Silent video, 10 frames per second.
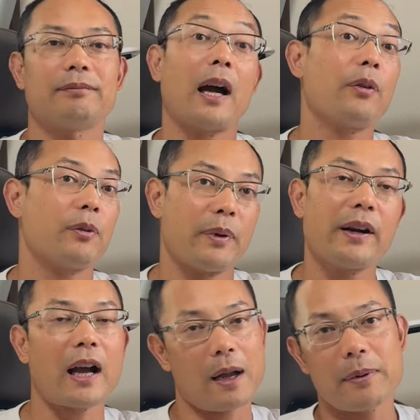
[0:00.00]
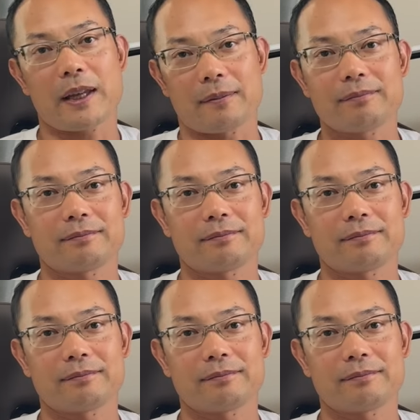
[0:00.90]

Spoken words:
I feel very happy.